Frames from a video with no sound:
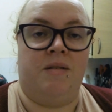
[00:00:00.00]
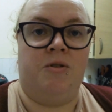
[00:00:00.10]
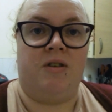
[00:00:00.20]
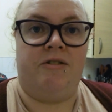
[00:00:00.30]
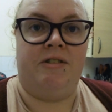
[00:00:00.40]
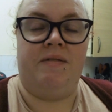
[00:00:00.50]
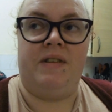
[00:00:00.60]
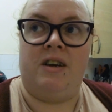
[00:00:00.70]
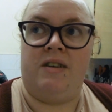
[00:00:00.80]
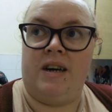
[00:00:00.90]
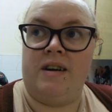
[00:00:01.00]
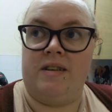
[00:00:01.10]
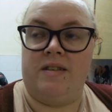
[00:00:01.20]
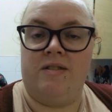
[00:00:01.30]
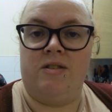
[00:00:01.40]
I'm not going to end the video yet
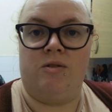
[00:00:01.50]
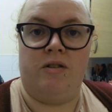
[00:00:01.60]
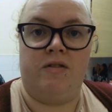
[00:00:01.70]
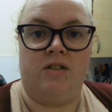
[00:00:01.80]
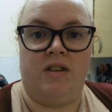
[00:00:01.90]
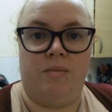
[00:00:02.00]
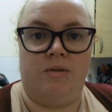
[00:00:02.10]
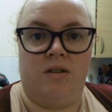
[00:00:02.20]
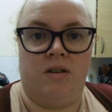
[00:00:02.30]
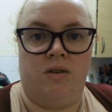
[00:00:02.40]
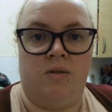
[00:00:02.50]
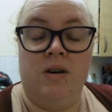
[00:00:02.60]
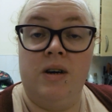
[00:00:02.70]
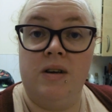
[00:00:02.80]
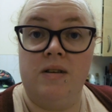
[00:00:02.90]
because I've still got a few steps to do.
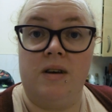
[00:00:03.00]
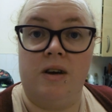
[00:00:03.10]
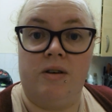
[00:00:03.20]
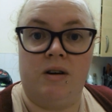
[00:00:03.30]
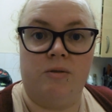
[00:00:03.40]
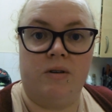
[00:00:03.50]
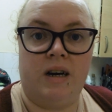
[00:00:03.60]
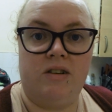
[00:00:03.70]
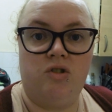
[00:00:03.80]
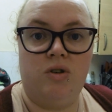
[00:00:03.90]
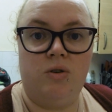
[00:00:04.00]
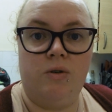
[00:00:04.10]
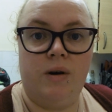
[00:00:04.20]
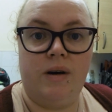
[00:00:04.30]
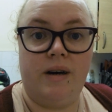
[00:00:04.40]
So I will catch
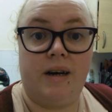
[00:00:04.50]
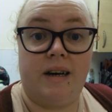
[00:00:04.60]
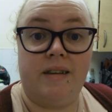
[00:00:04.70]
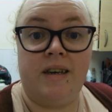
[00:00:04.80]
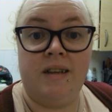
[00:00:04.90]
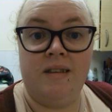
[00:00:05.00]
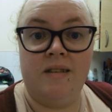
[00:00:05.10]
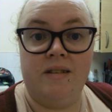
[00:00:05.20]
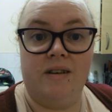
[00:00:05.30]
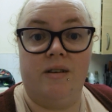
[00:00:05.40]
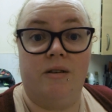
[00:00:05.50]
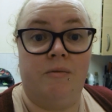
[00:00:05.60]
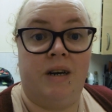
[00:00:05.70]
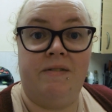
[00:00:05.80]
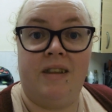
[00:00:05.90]
you at the end,
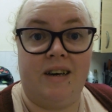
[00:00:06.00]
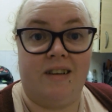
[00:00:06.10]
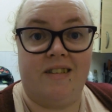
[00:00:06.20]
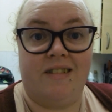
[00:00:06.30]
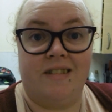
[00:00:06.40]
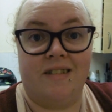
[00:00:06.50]
whenever that is.